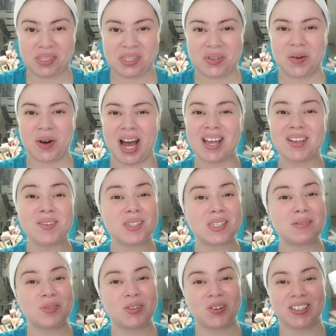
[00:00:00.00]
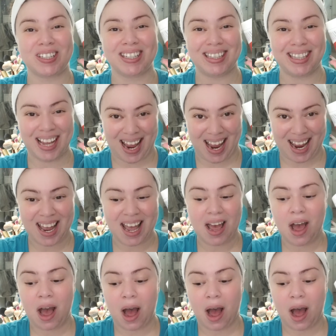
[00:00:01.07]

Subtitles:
So I use them during the day,